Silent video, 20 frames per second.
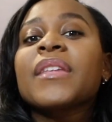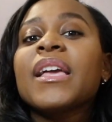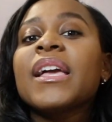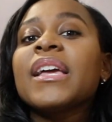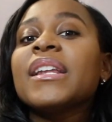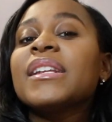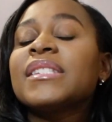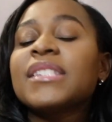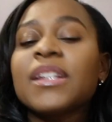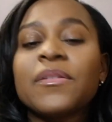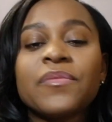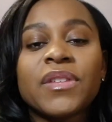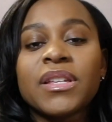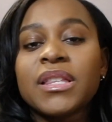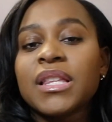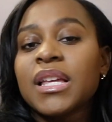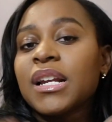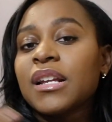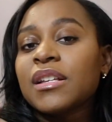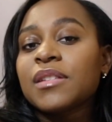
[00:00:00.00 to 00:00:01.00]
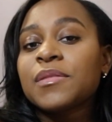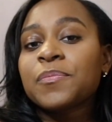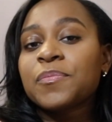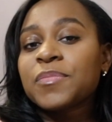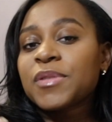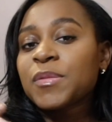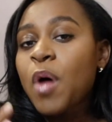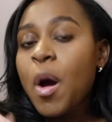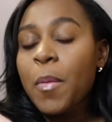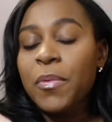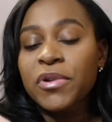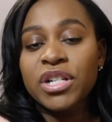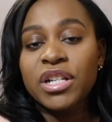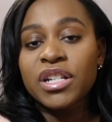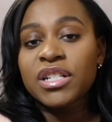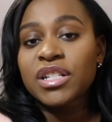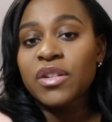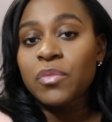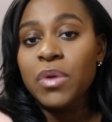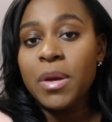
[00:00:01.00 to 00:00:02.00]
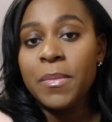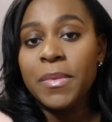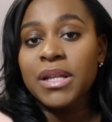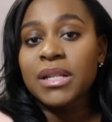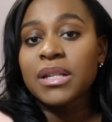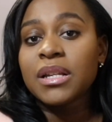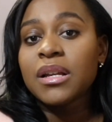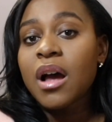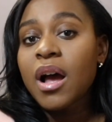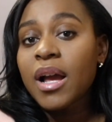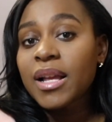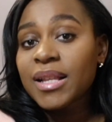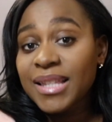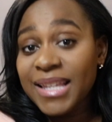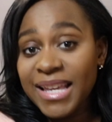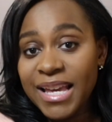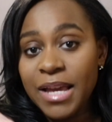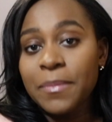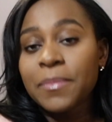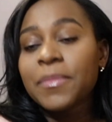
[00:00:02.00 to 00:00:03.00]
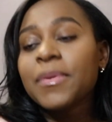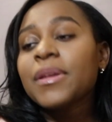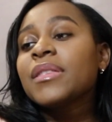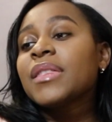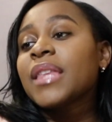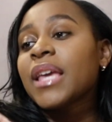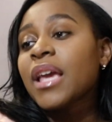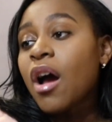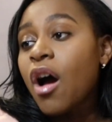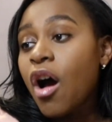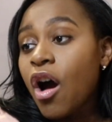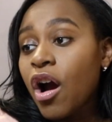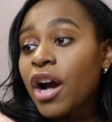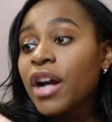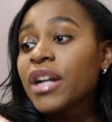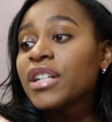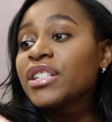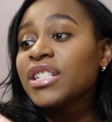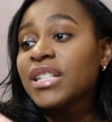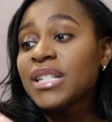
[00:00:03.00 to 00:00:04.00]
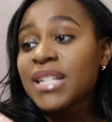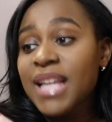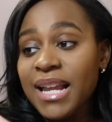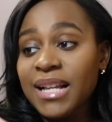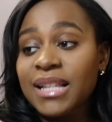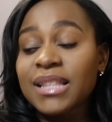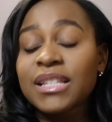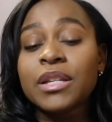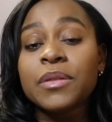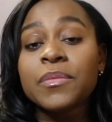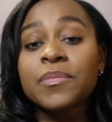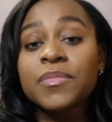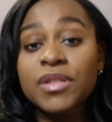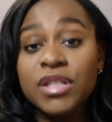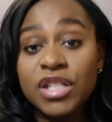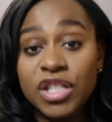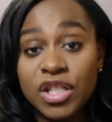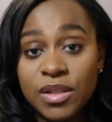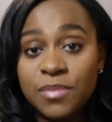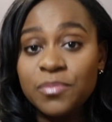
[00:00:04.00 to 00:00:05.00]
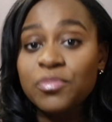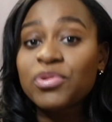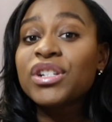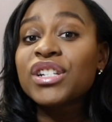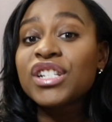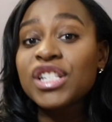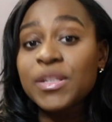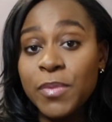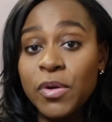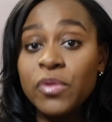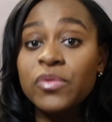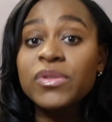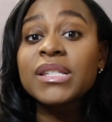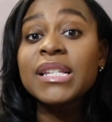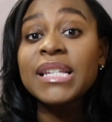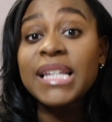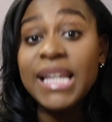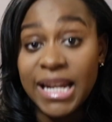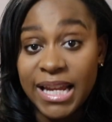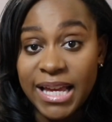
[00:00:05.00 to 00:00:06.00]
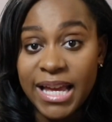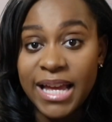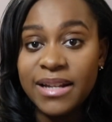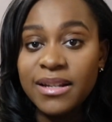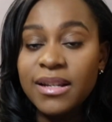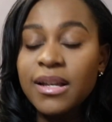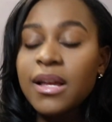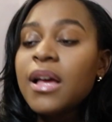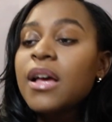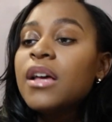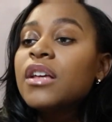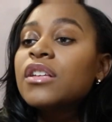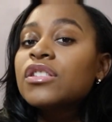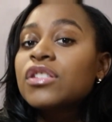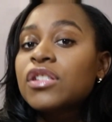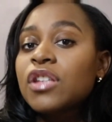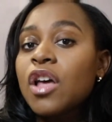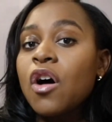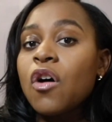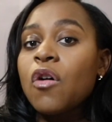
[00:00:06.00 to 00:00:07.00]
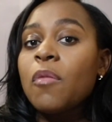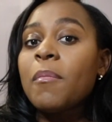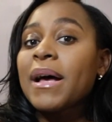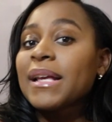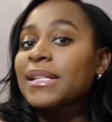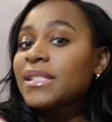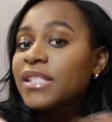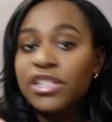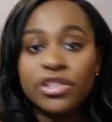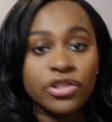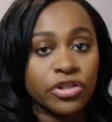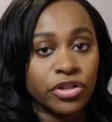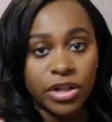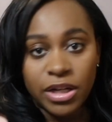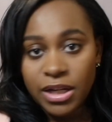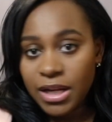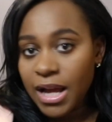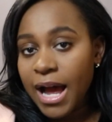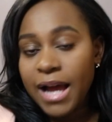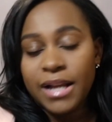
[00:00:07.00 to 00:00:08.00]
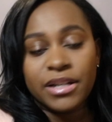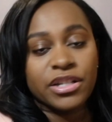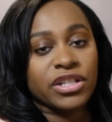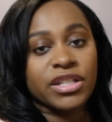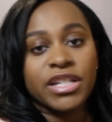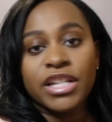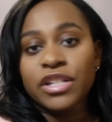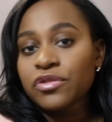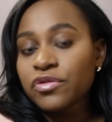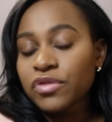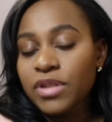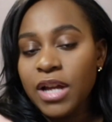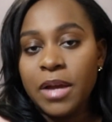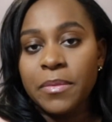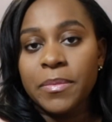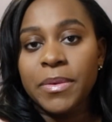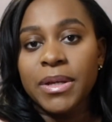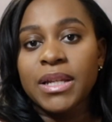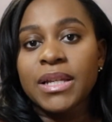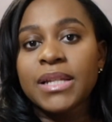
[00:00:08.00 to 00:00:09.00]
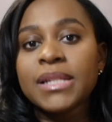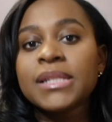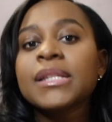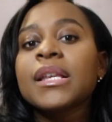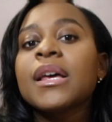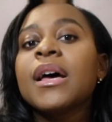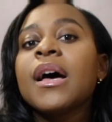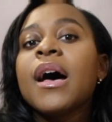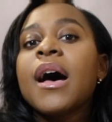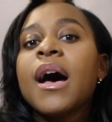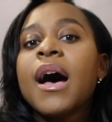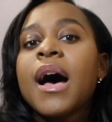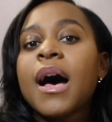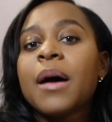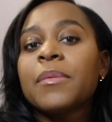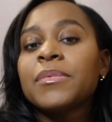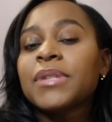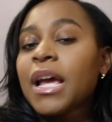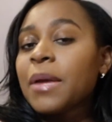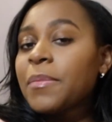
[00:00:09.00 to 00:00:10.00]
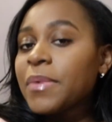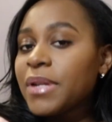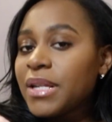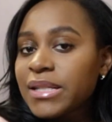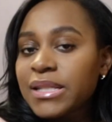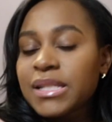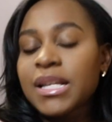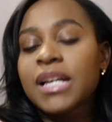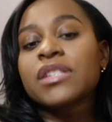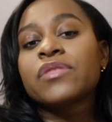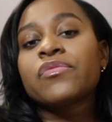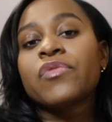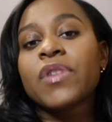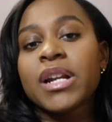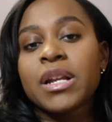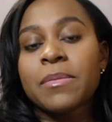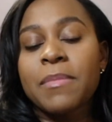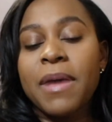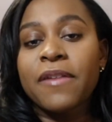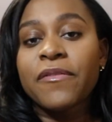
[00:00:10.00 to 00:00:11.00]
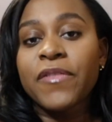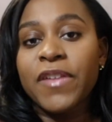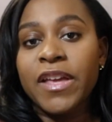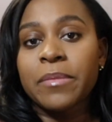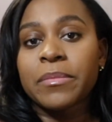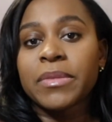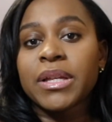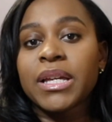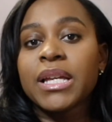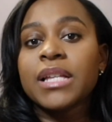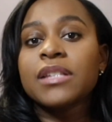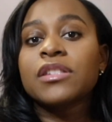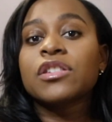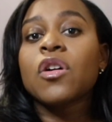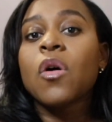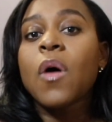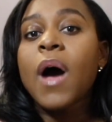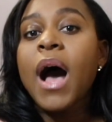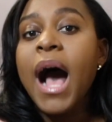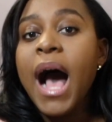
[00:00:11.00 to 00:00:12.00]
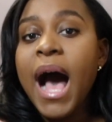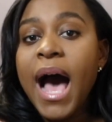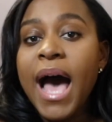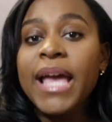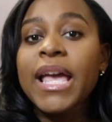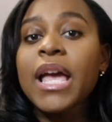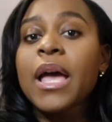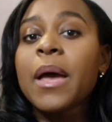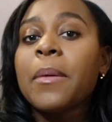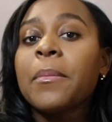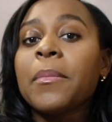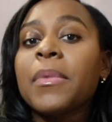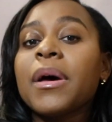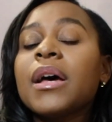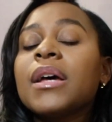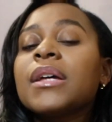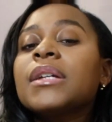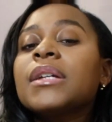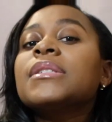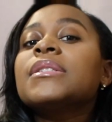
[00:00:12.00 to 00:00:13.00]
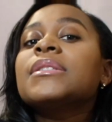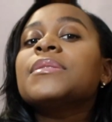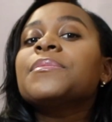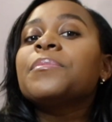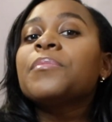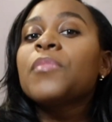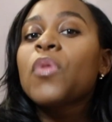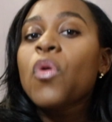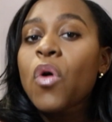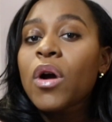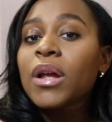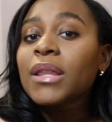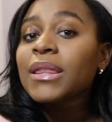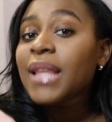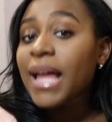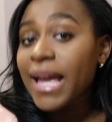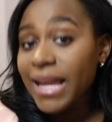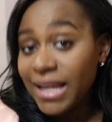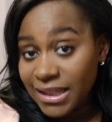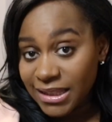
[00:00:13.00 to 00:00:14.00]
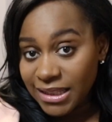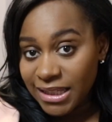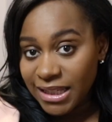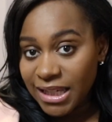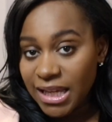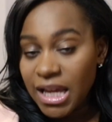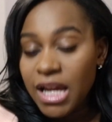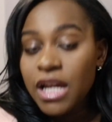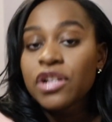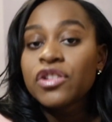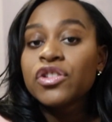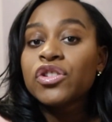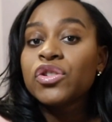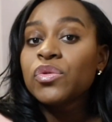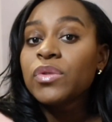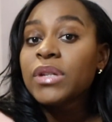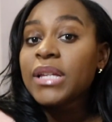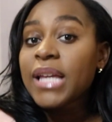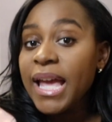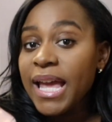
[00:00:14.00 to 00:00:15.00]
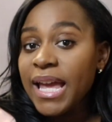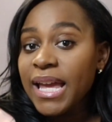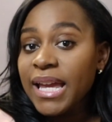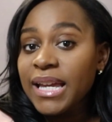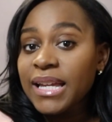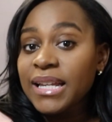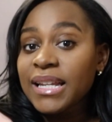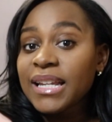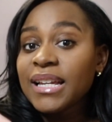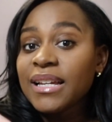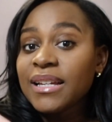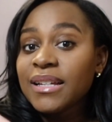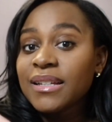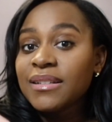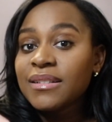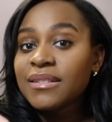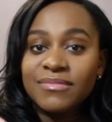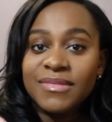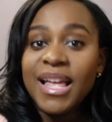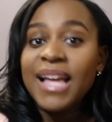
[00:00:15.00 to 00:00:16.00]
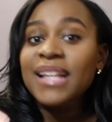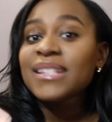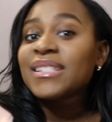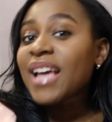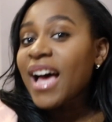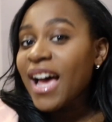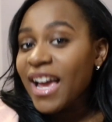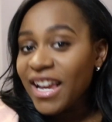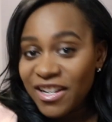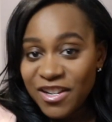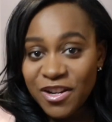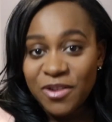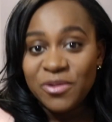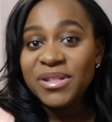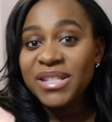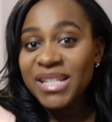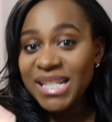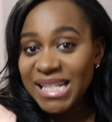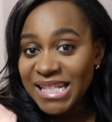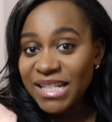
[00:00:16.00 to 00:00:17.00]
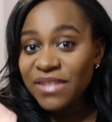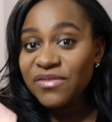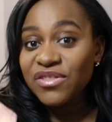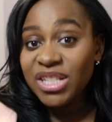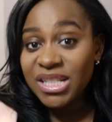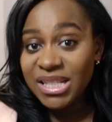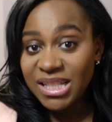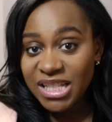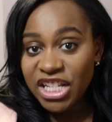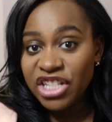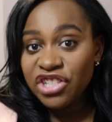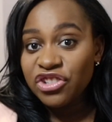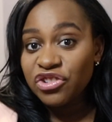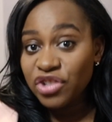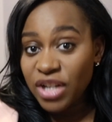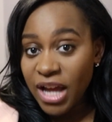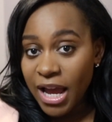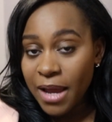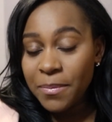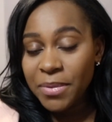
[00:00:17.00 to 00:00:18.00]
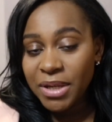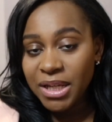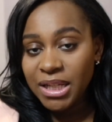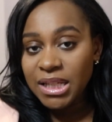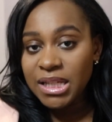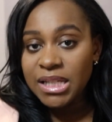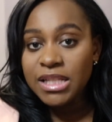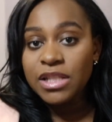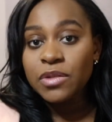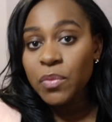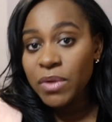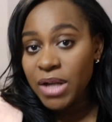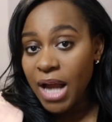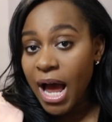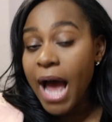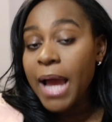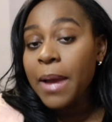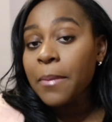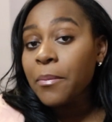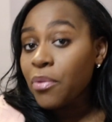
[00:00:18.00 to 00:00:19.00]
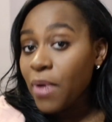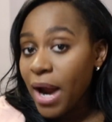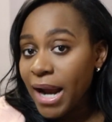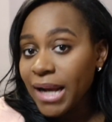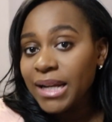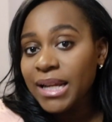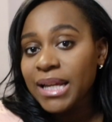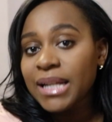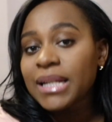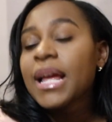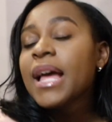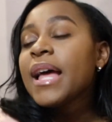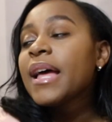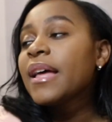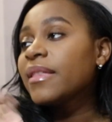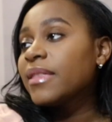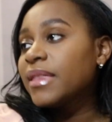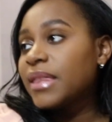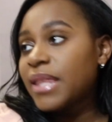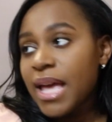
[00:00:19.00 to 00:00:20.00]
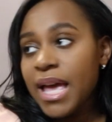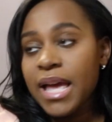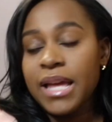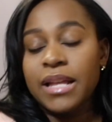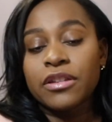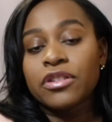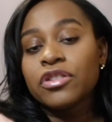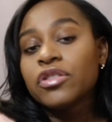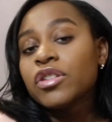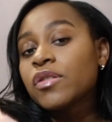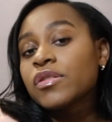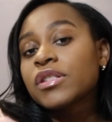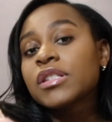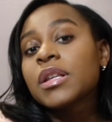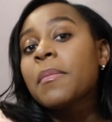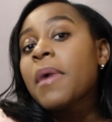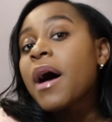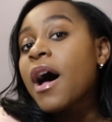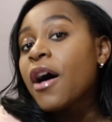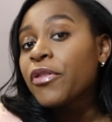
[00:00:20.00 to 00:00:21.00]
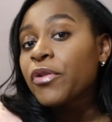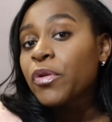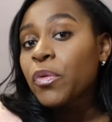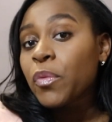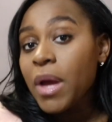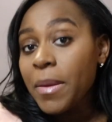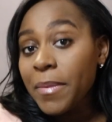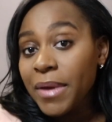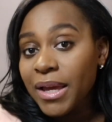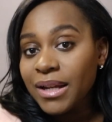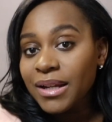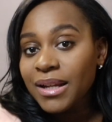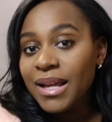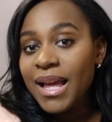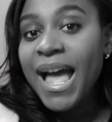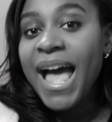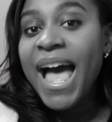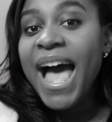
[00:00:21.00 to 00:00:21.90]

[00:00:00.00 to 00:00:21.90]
It is something that a small percentage of women get they are genetically predisposed to getting it. So my sister got gestational diabetes. Um, diabetes does run in my family. So I am more likely to gain that diagnosis of gestational diabetes when I am pregnant than, you know, some other women.